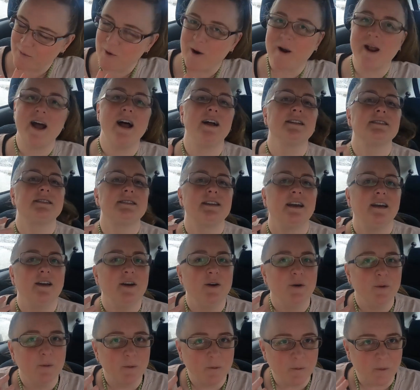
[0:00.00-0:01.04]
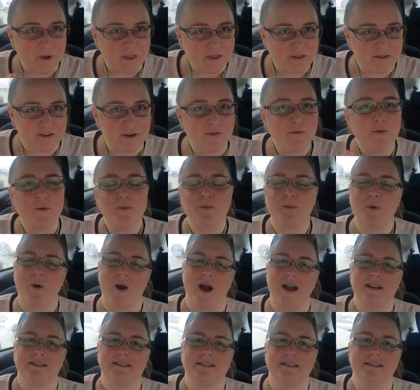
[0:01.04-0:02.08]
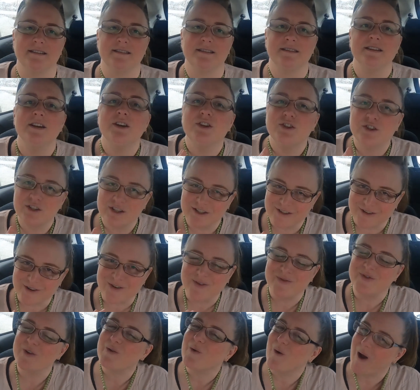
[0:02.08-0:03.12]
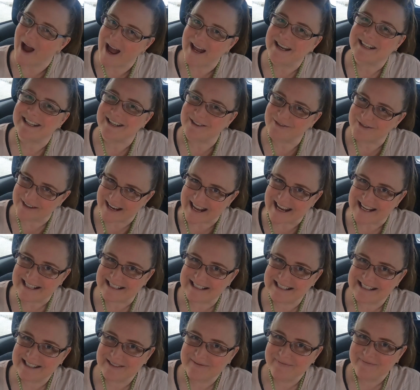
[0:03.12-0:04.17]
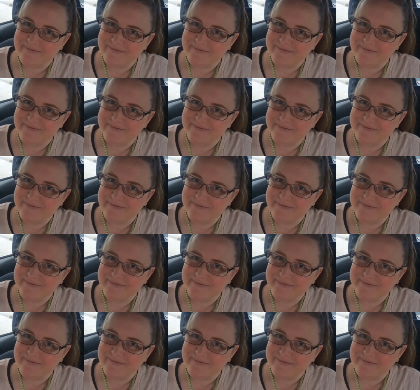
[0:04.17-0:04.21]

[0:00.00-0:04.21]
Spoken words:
products with different prices to suit a variety of needs.